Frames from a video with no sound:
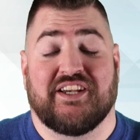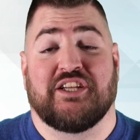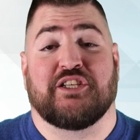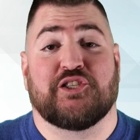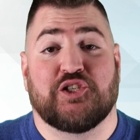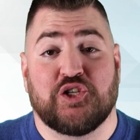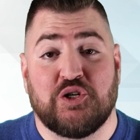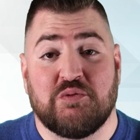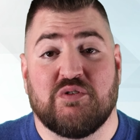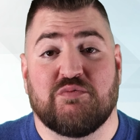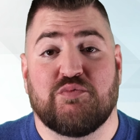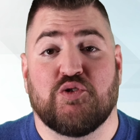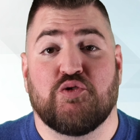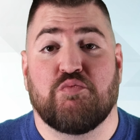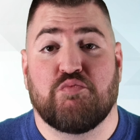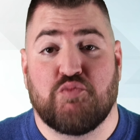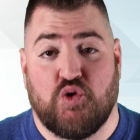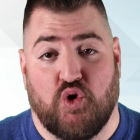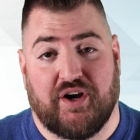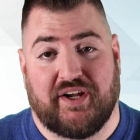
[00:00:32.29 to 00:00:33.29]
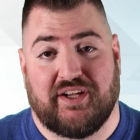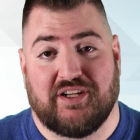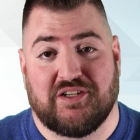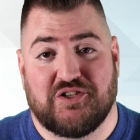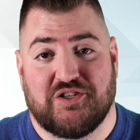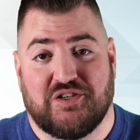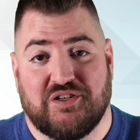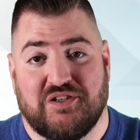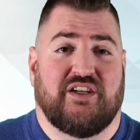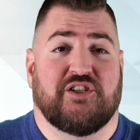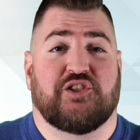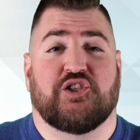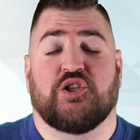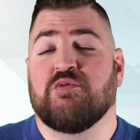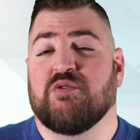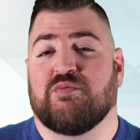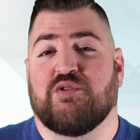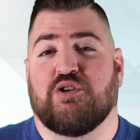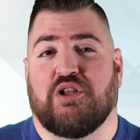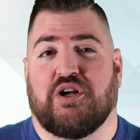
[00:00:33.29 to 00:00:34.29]
an assumable mortgage?
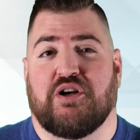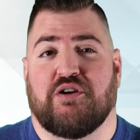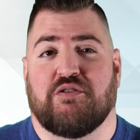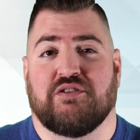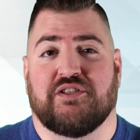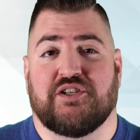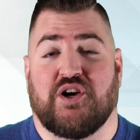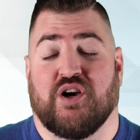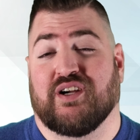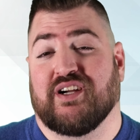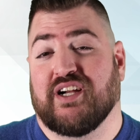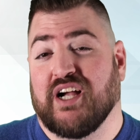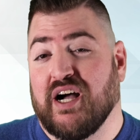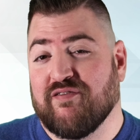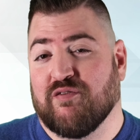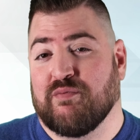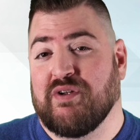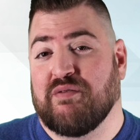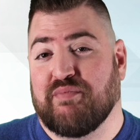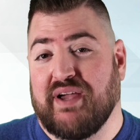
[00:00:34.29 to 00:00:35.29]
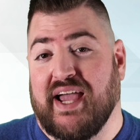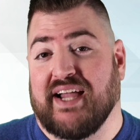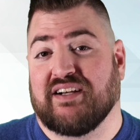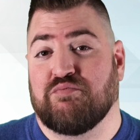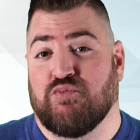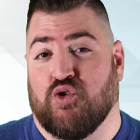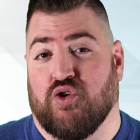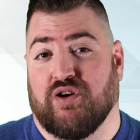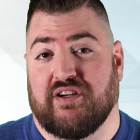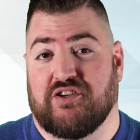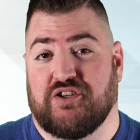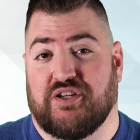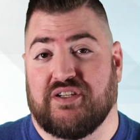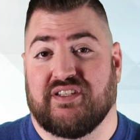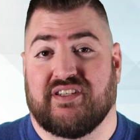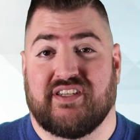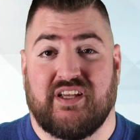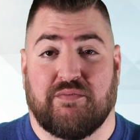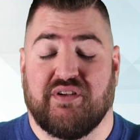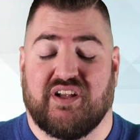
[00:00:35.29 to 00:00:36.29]
Assumable loans are government-backed
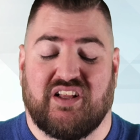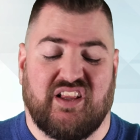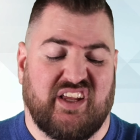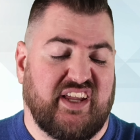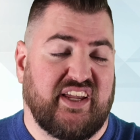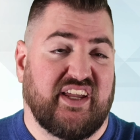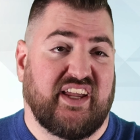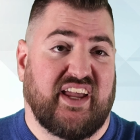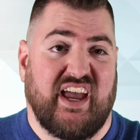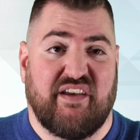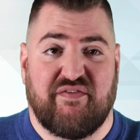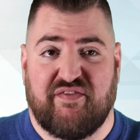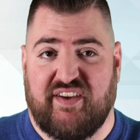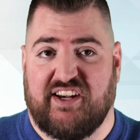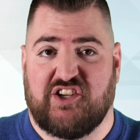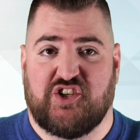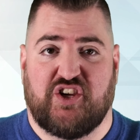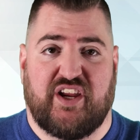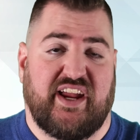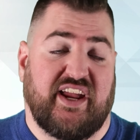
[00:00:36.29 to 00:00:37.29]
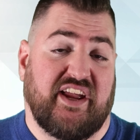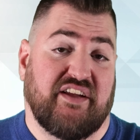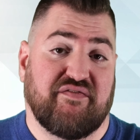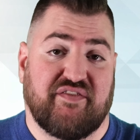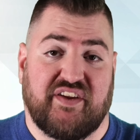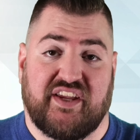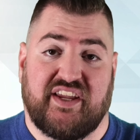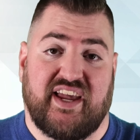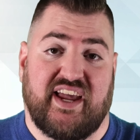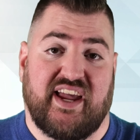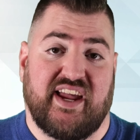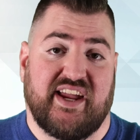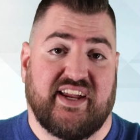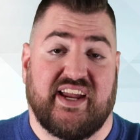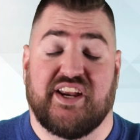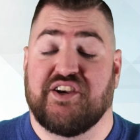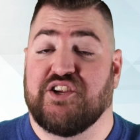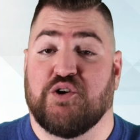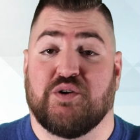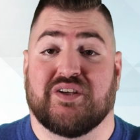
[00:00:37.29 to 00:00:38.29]
mortgages, typically FHA,
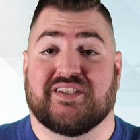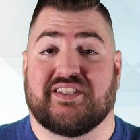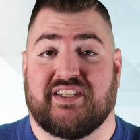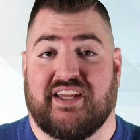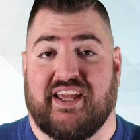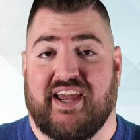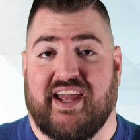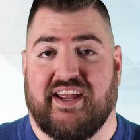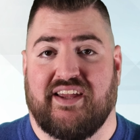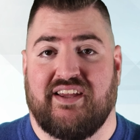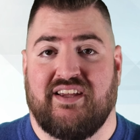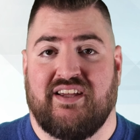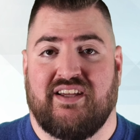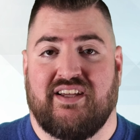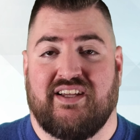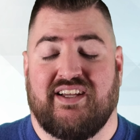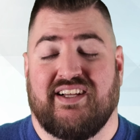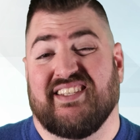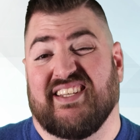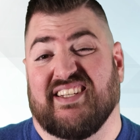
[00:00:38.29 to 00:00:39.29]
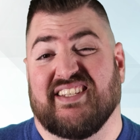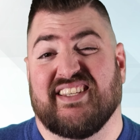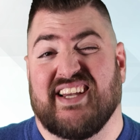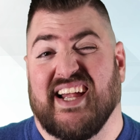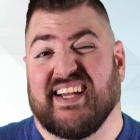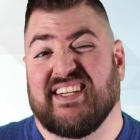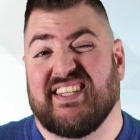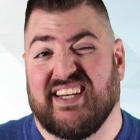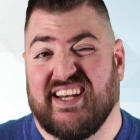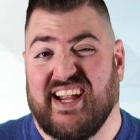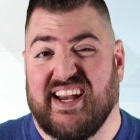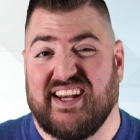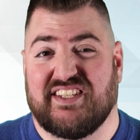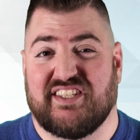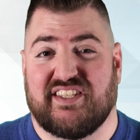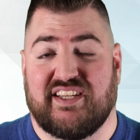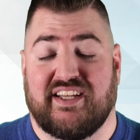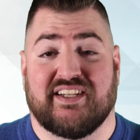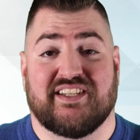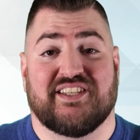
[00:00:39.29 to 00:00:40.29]
VA, and USDA. Since
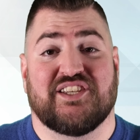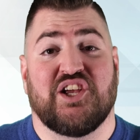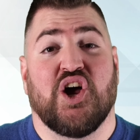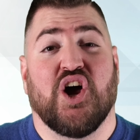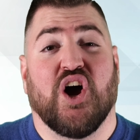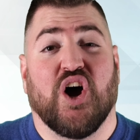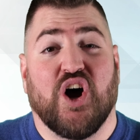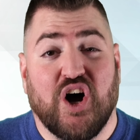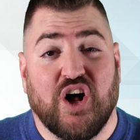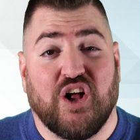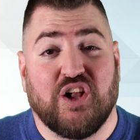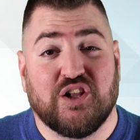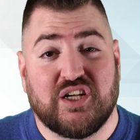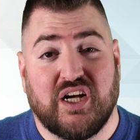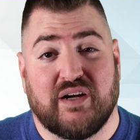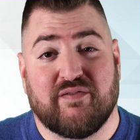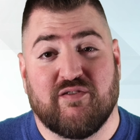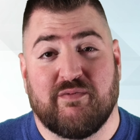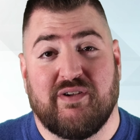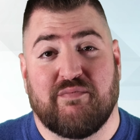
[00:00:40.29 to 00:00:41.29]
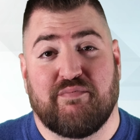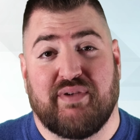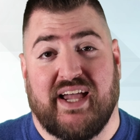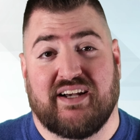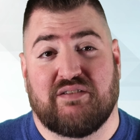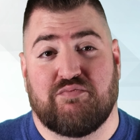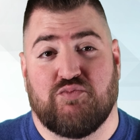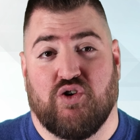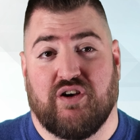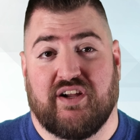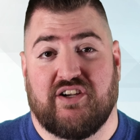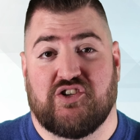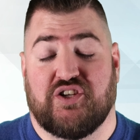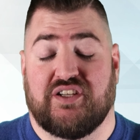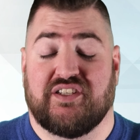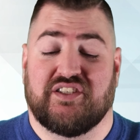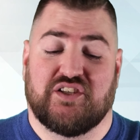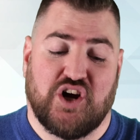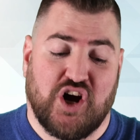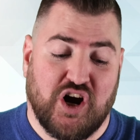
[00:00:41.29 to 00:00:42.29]
1986, all government-backed
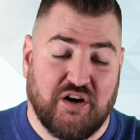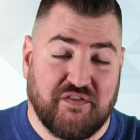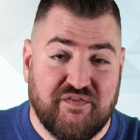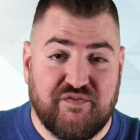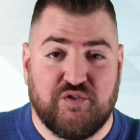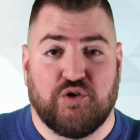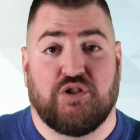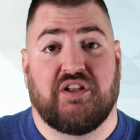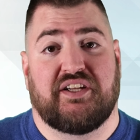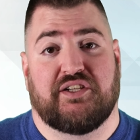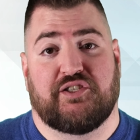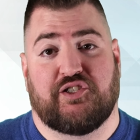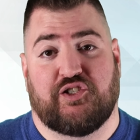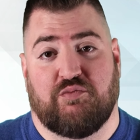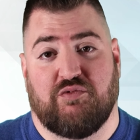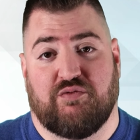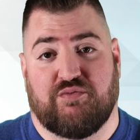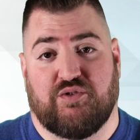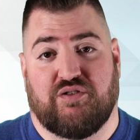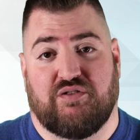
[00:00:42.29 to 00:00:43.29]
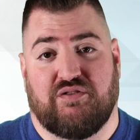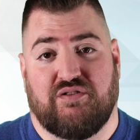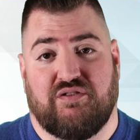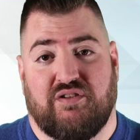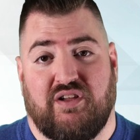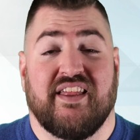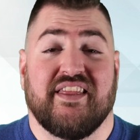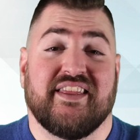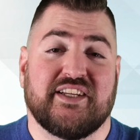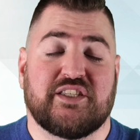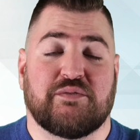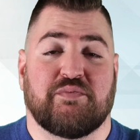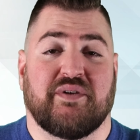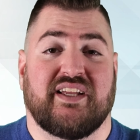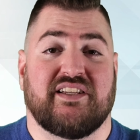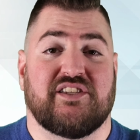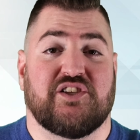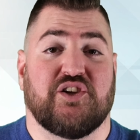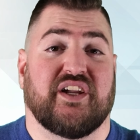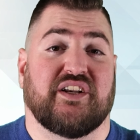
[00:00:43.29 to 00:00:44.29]
mortgages are fully assumable. This
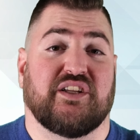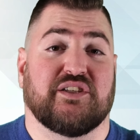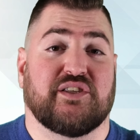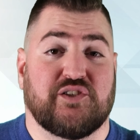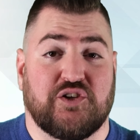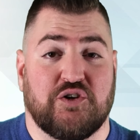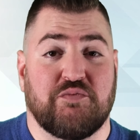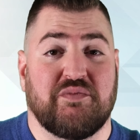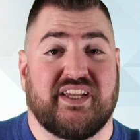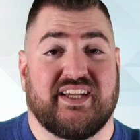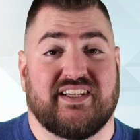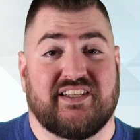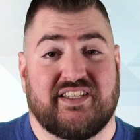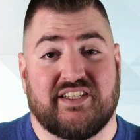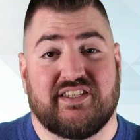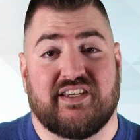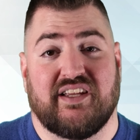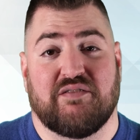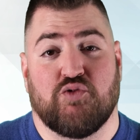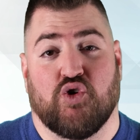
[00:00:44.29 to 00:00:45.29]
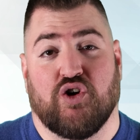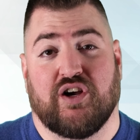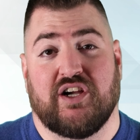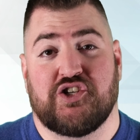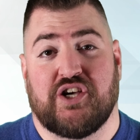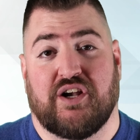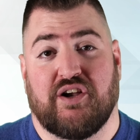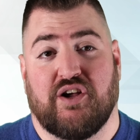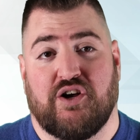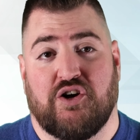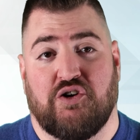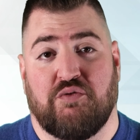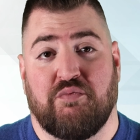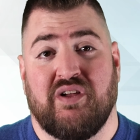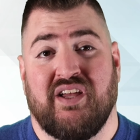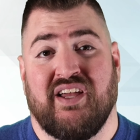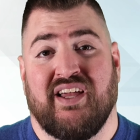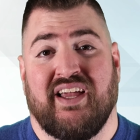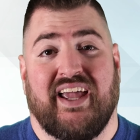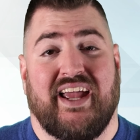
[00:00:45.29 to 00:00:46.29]
means you can assume the existing mortgage on a
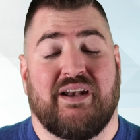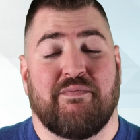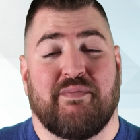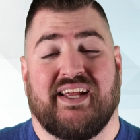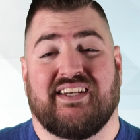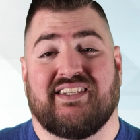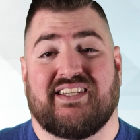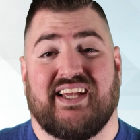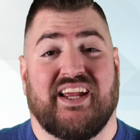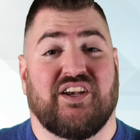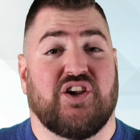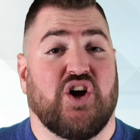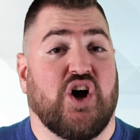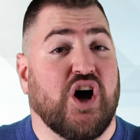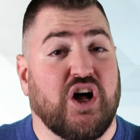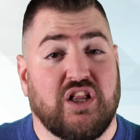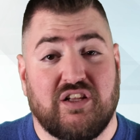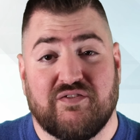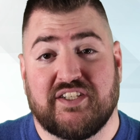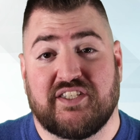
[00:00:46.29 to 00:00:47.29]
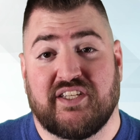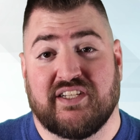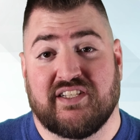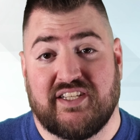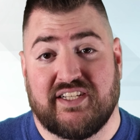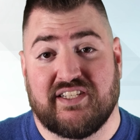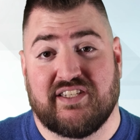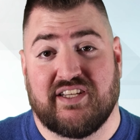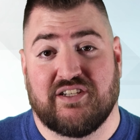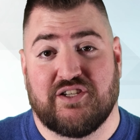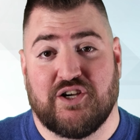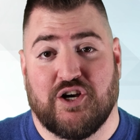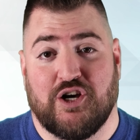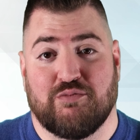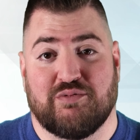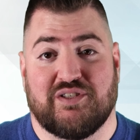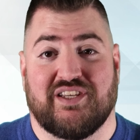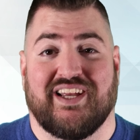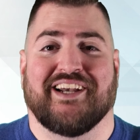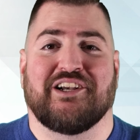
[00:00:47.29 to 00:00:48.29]
home and maintain all of its existing
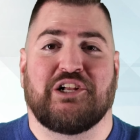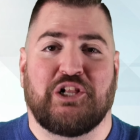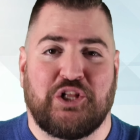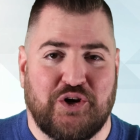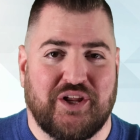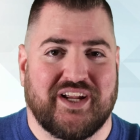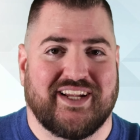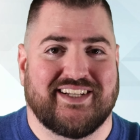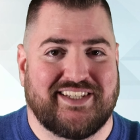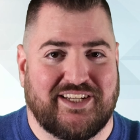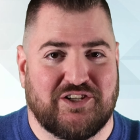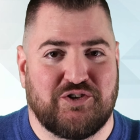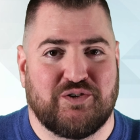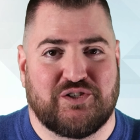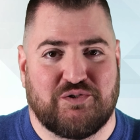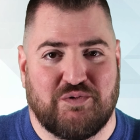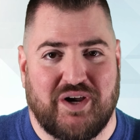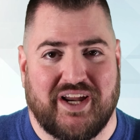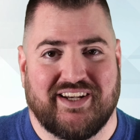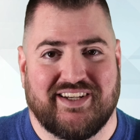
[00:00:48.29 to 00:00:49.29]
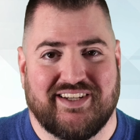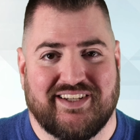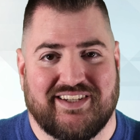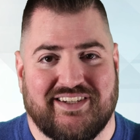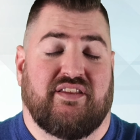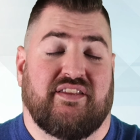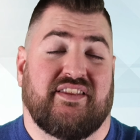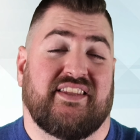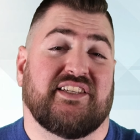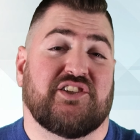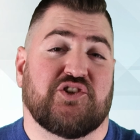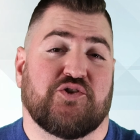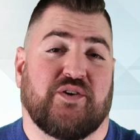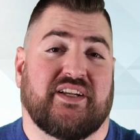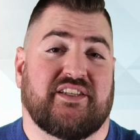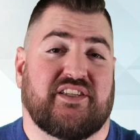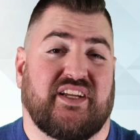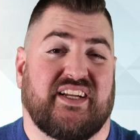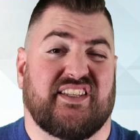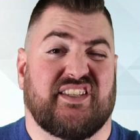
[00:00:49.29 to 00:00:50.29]
terms, including its interest rate. This
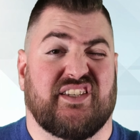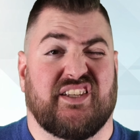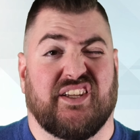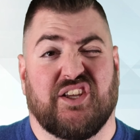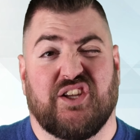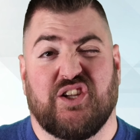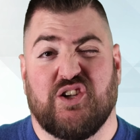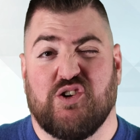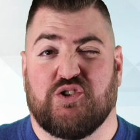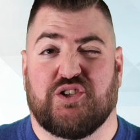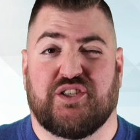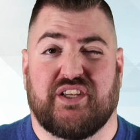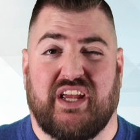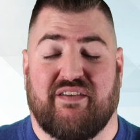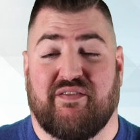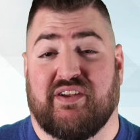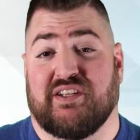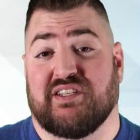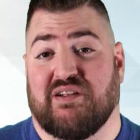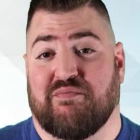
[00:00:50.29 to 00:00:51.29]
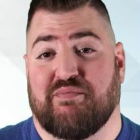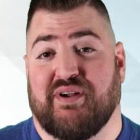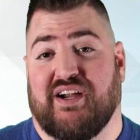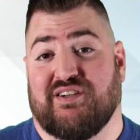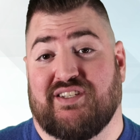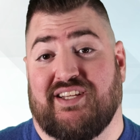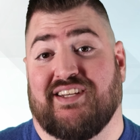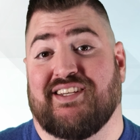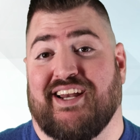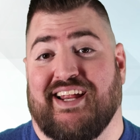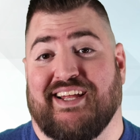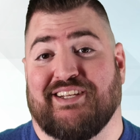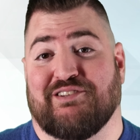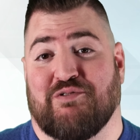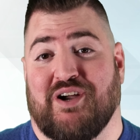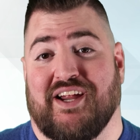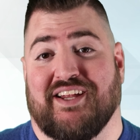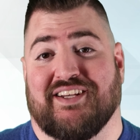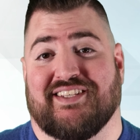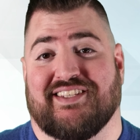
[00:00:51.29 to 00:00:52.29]
translates to huge savings compared to today's
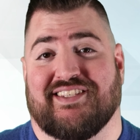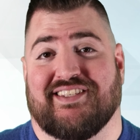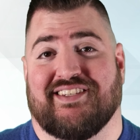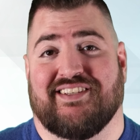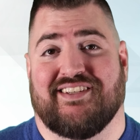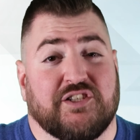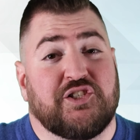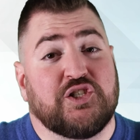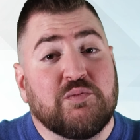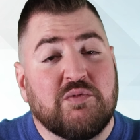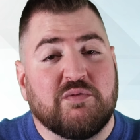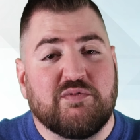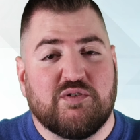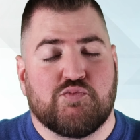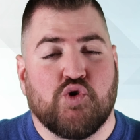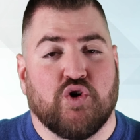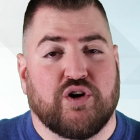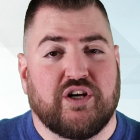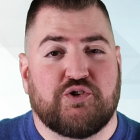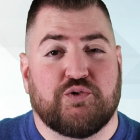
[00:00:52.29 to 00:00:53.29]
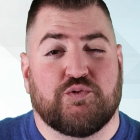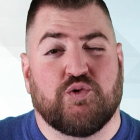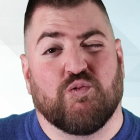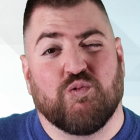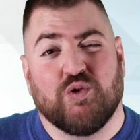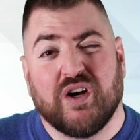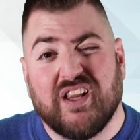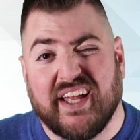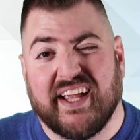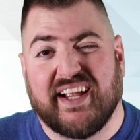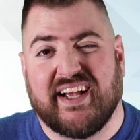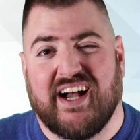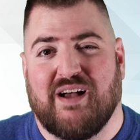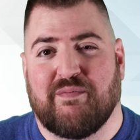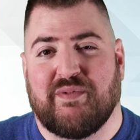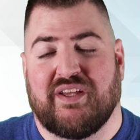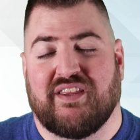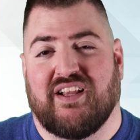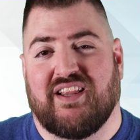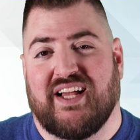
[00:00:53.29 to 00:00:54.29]
rates. Assumable mortgages were really
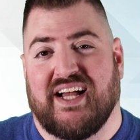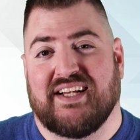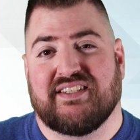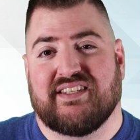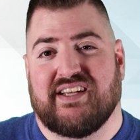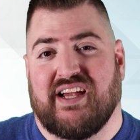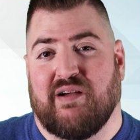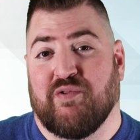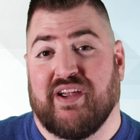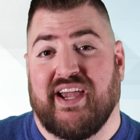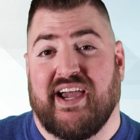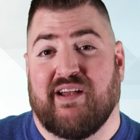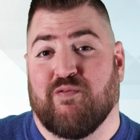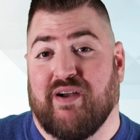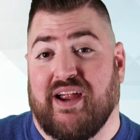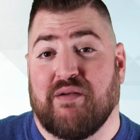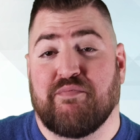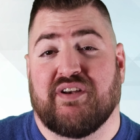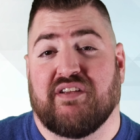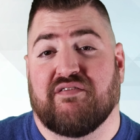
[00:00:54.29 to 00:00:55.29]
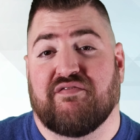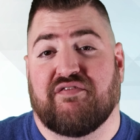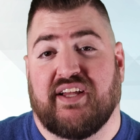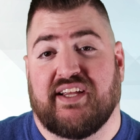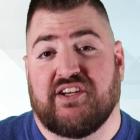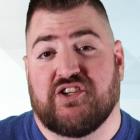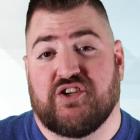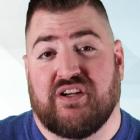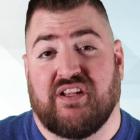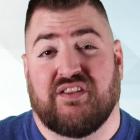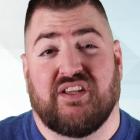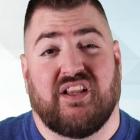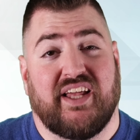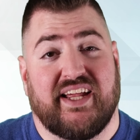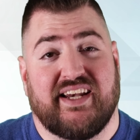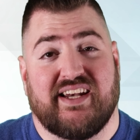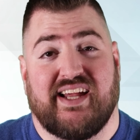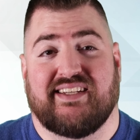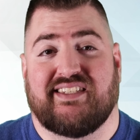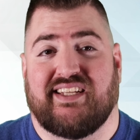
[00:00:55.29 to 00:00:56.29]
common the last time we had rampant inflation in the
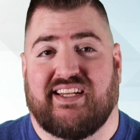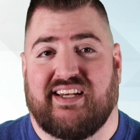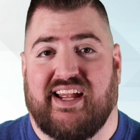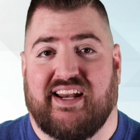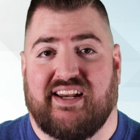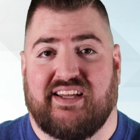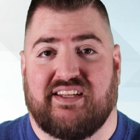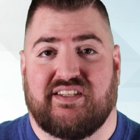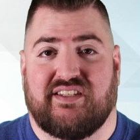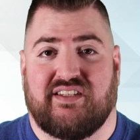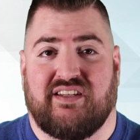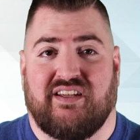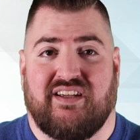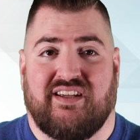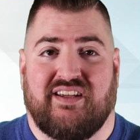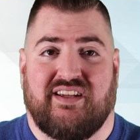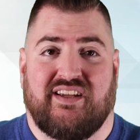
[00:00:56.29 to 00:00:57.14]
late 1980s.